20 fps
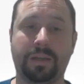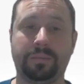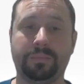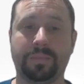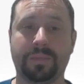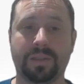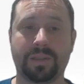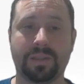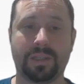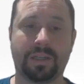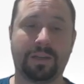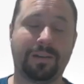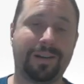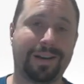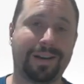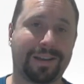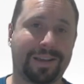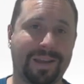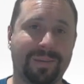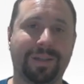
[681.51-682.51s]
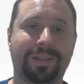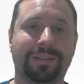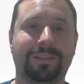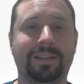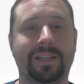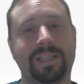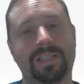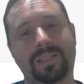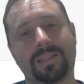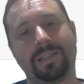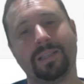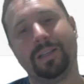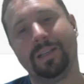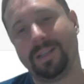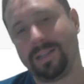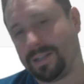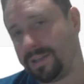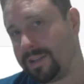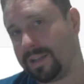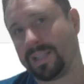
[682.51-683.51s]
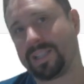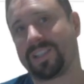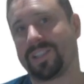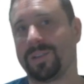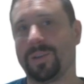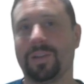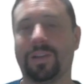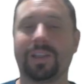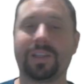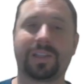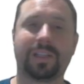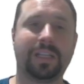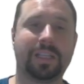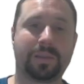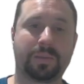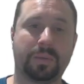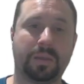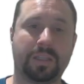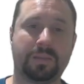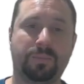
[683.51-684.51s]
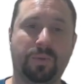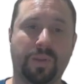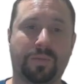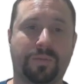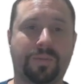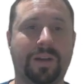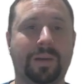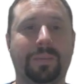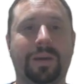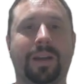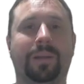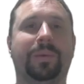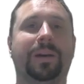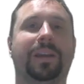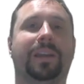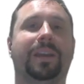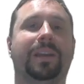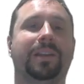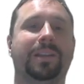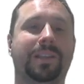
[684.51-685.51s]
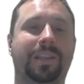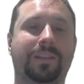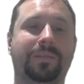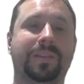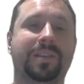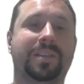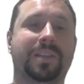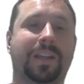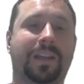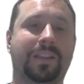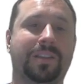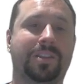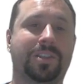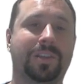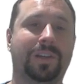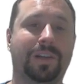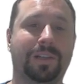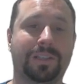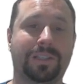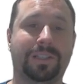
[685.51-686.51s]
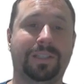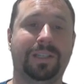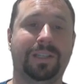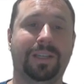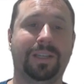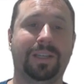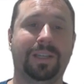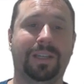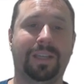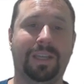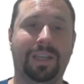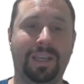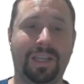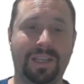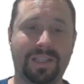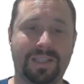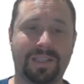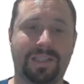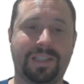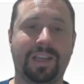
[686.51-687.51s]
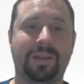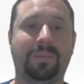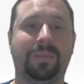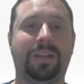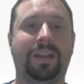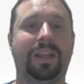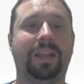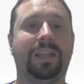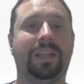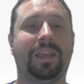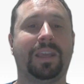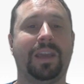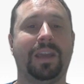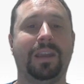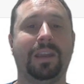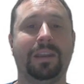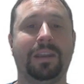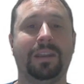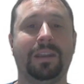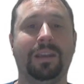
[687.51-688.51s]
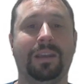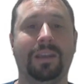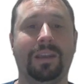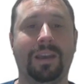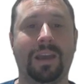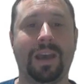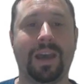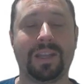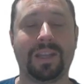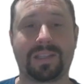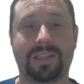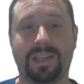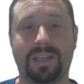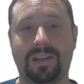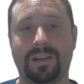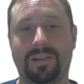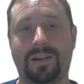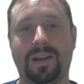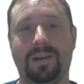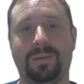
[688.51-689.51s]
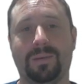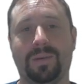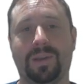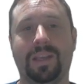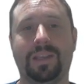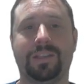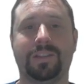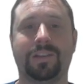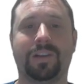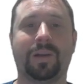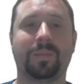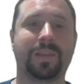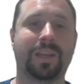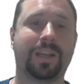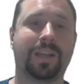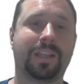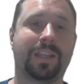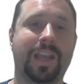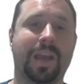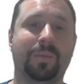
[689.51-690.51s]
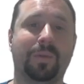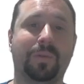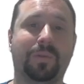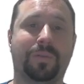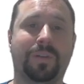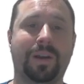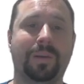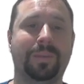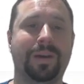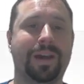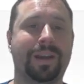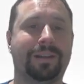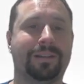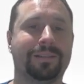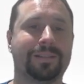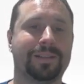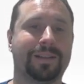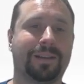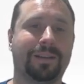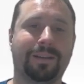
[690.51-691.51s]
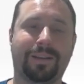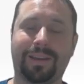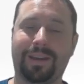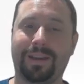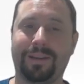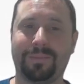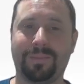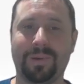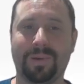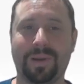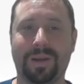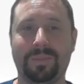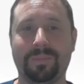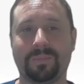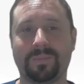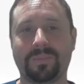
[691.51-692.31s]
I was like, all right, come on, let's do this. So let's put the front matter back in and give this another shot. Here's the template again. And it said, all right, well, here's your updated YAML front matter. I was like, okay, well done.